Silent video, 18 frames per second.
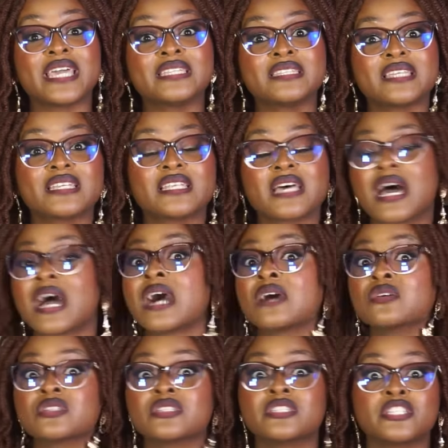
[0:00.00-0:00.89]
entered her
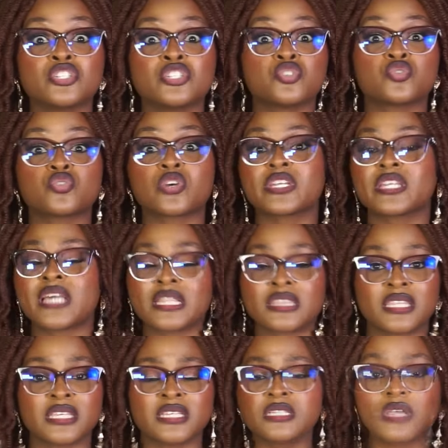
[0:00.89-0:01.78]
house, destroyed
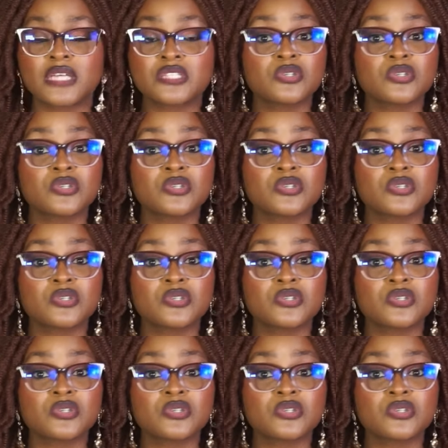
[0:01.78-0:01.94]
her things.